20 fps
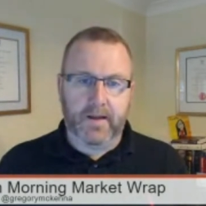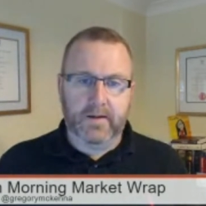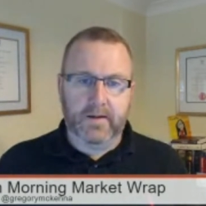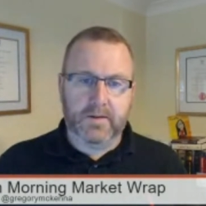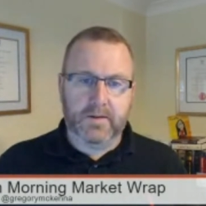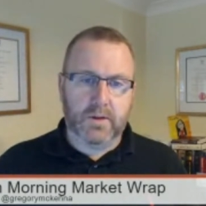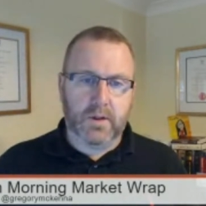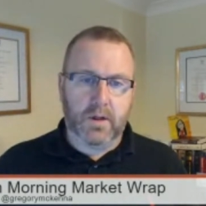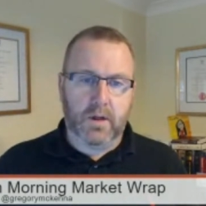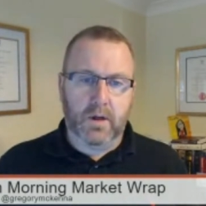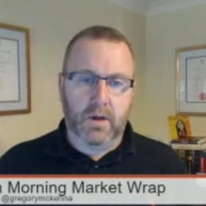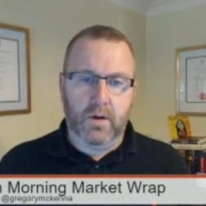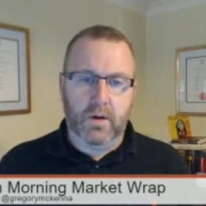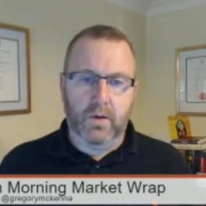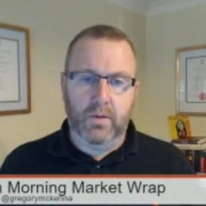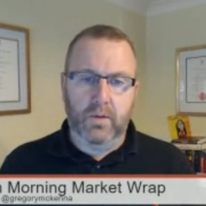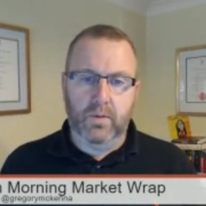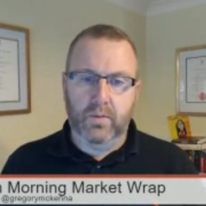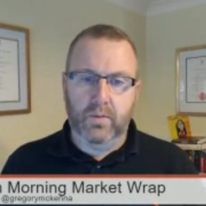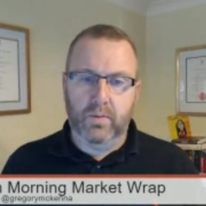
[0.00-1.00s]

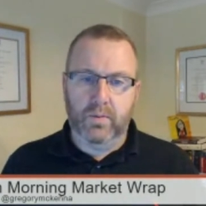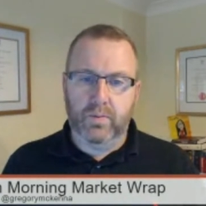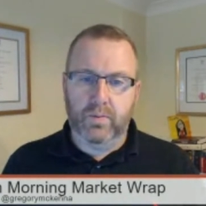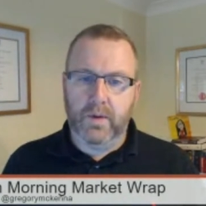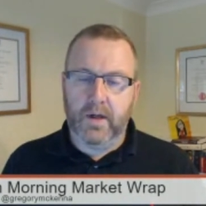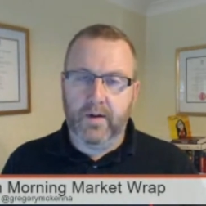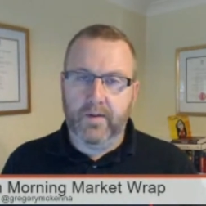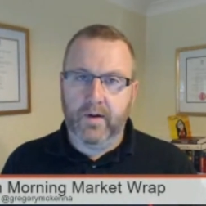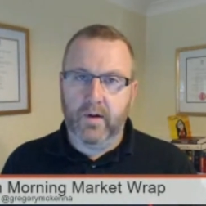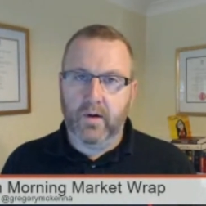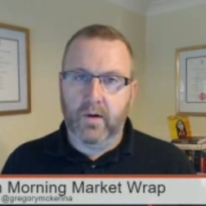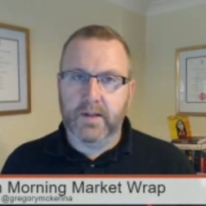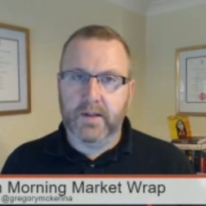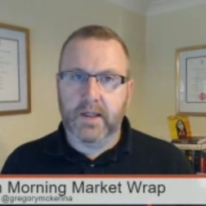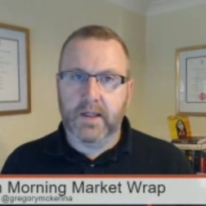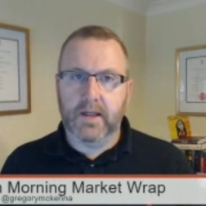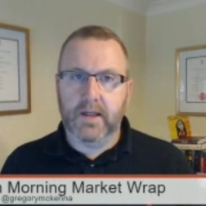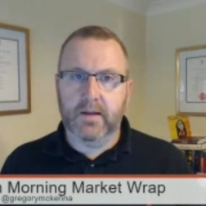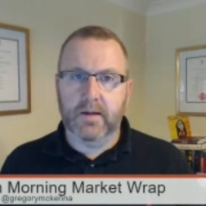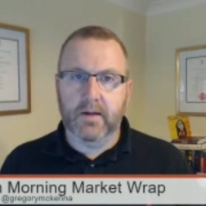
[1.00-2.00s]
So, you know, the
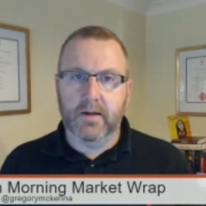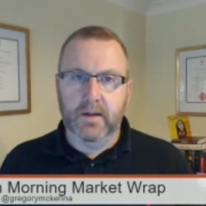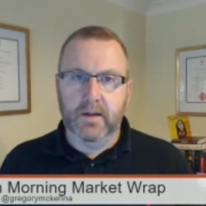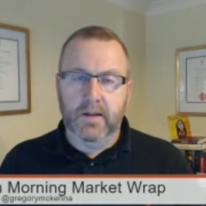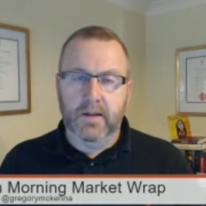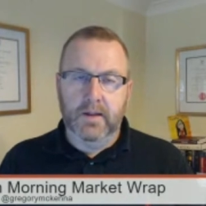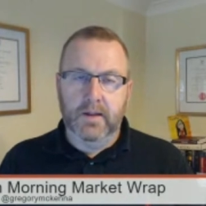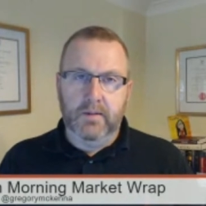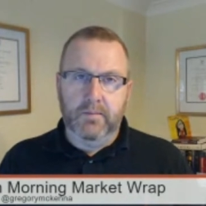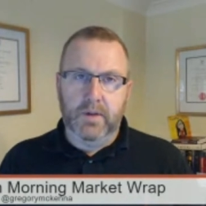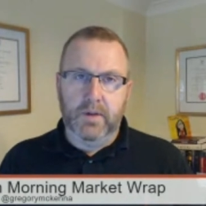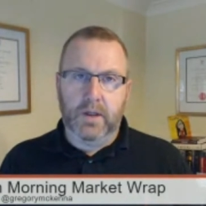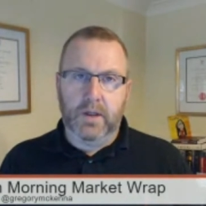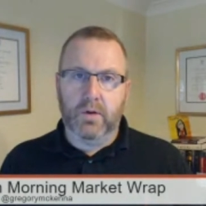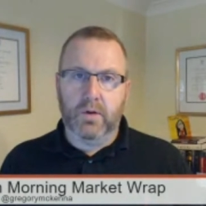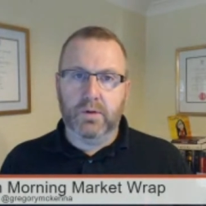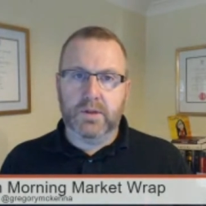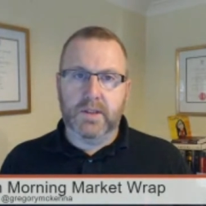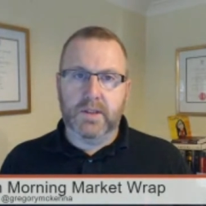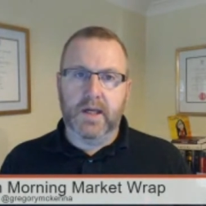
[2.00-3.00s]
idea that
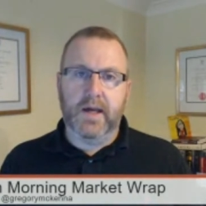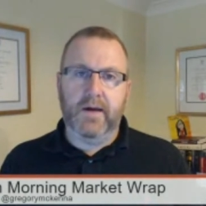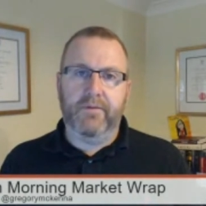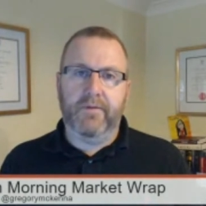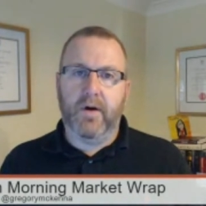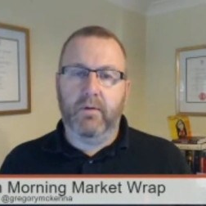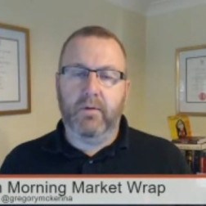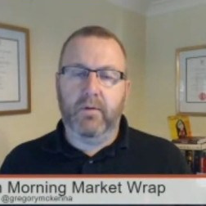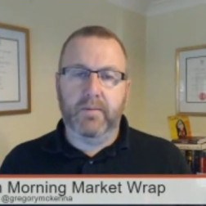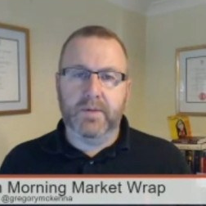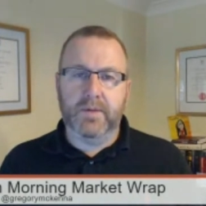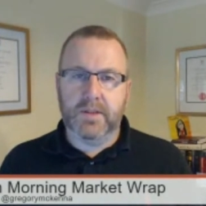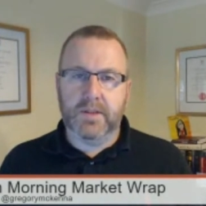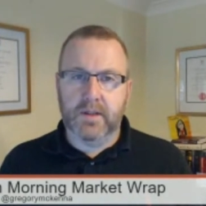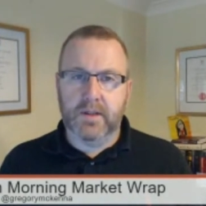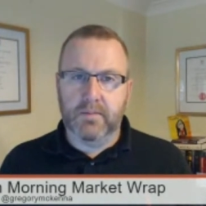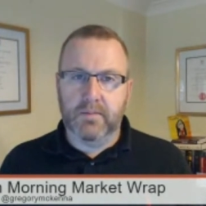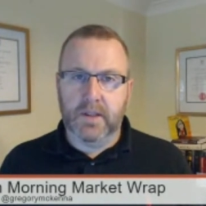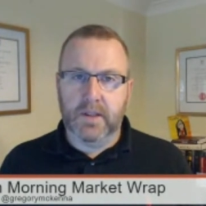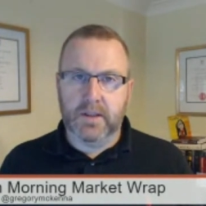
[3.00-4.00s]
because the
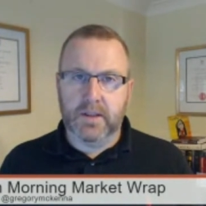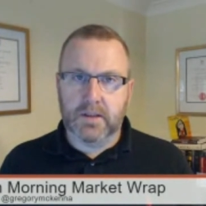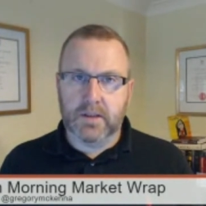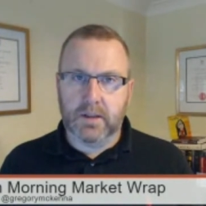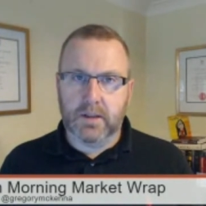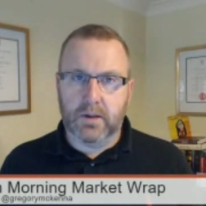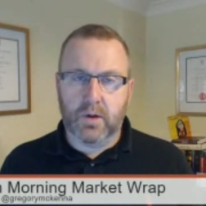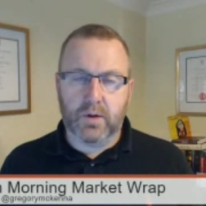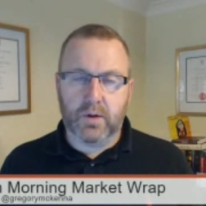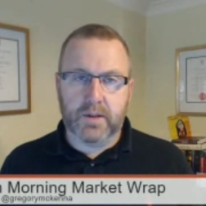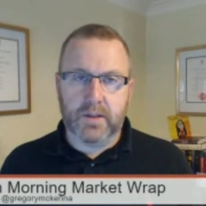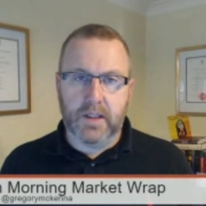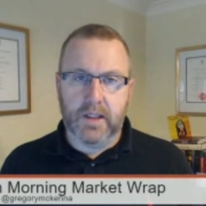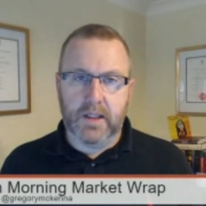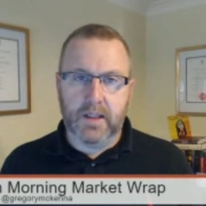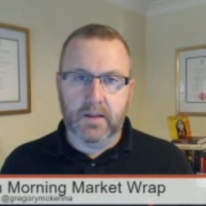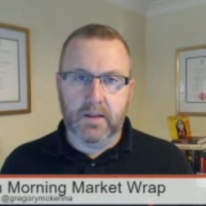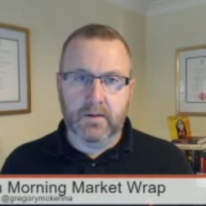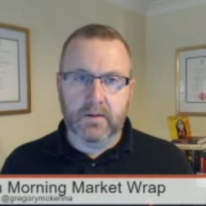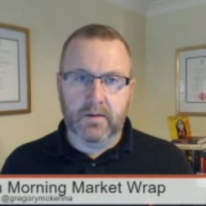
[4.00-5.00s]
FOMC minutes locked
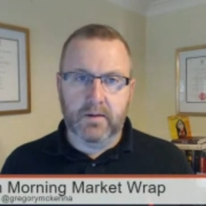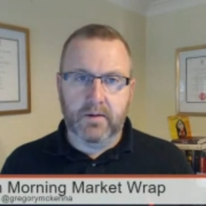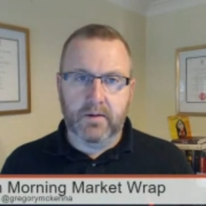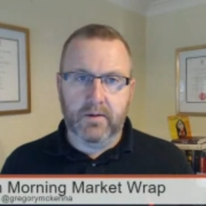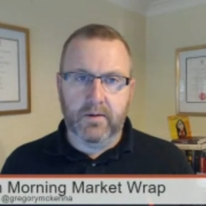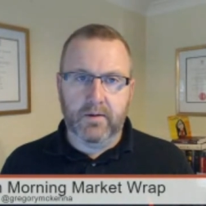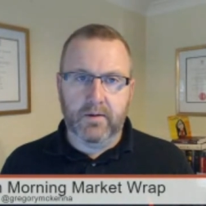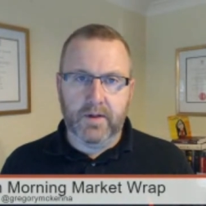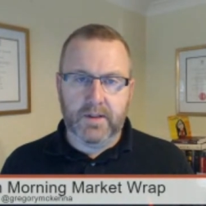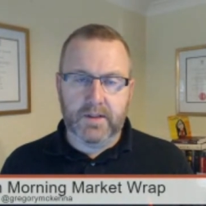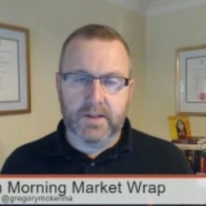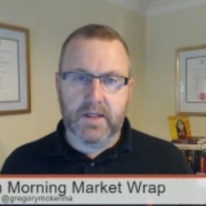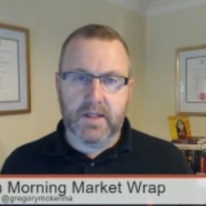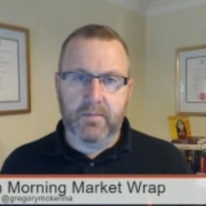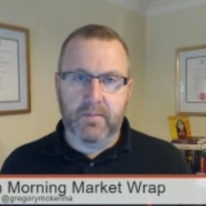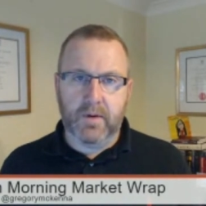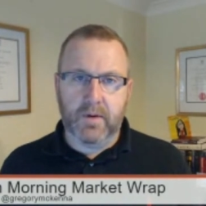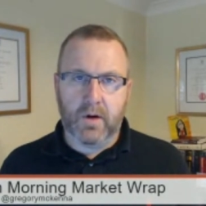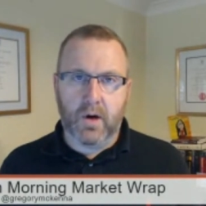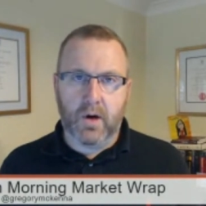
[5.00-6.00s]
in the
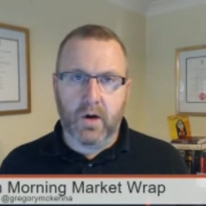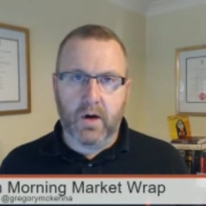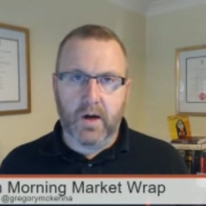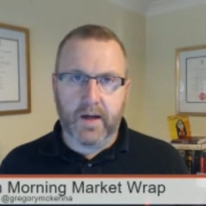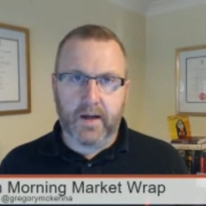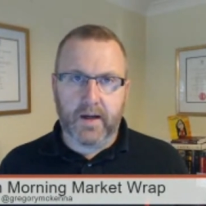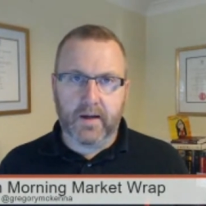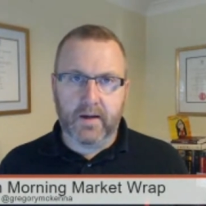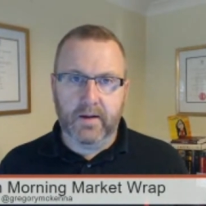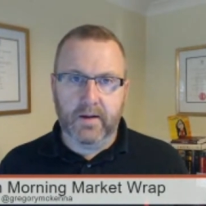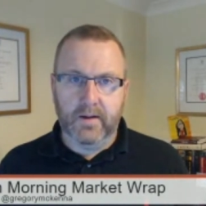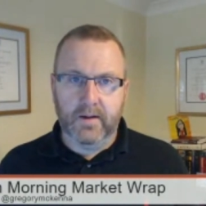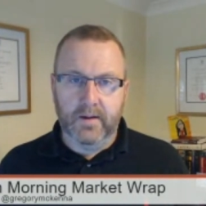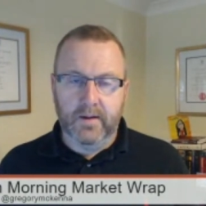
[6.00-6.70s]
December hike